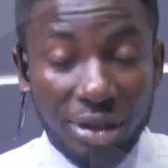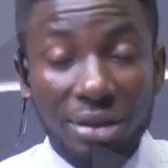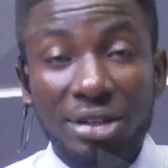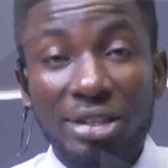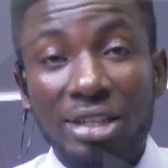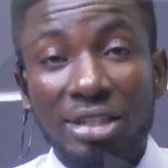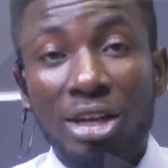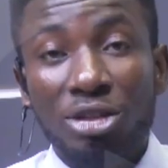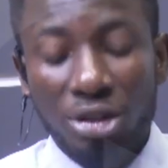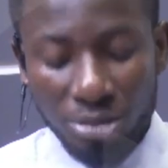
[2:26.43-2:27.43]
this has
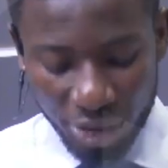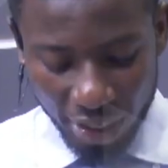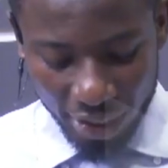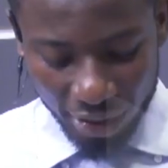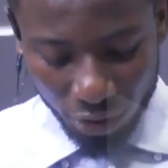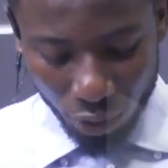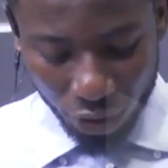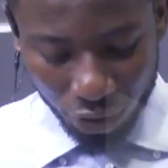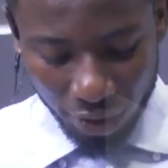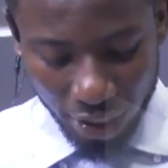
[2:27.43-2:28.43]
actually been a situation